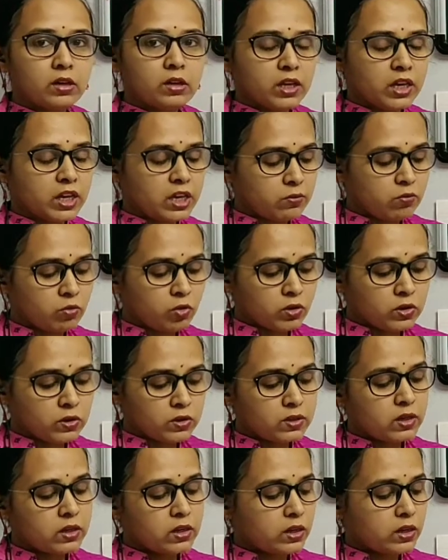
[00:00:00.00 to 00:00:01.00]
He
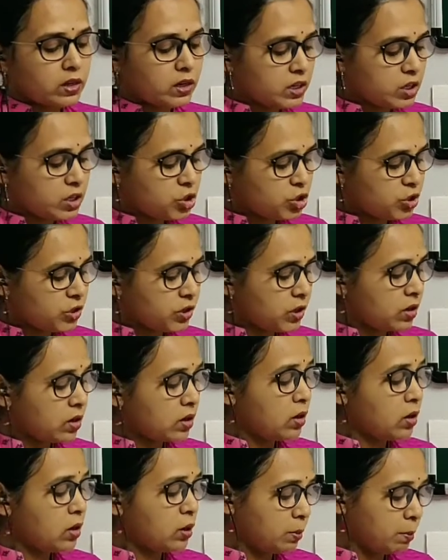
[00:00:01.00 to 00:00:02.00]
was teacher,
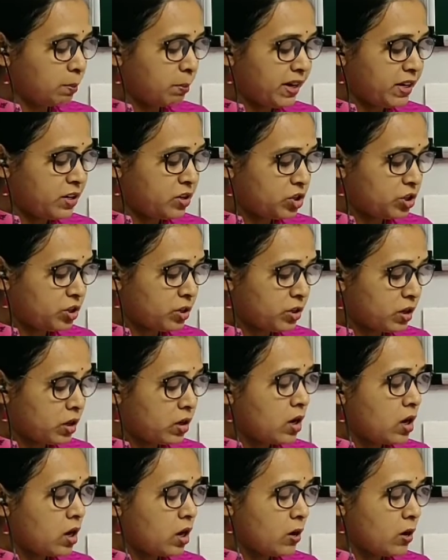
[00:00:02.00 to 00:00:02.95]
painter,